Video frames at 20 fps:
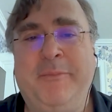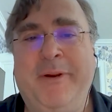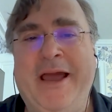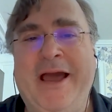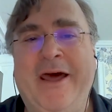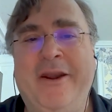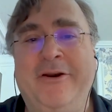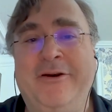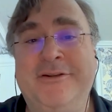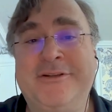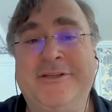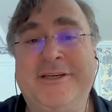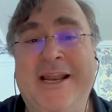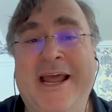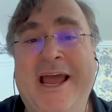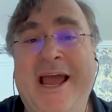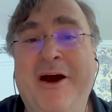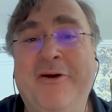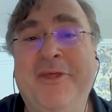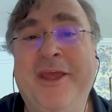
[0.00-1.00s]
patterns and
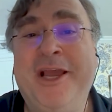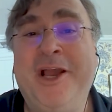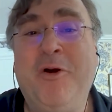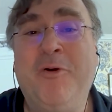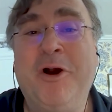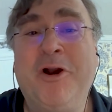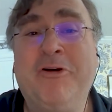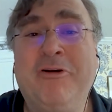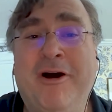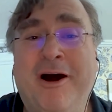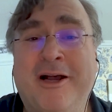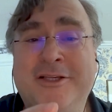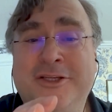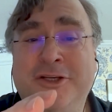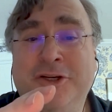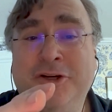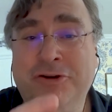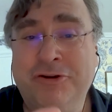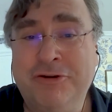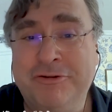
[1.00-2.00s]
how they go across
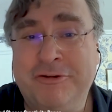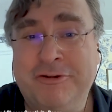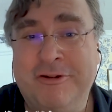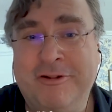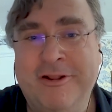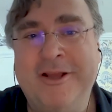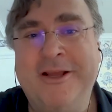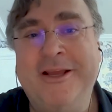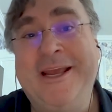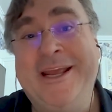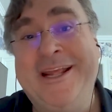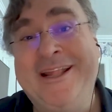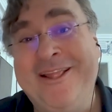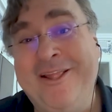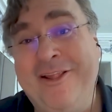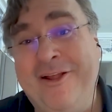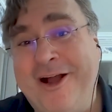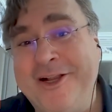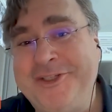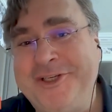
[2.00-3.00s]
Gödel in
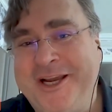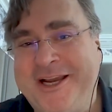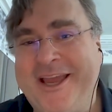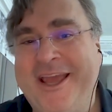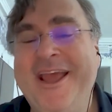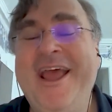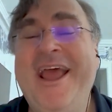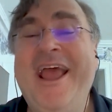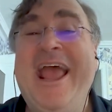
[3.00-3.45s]
logic,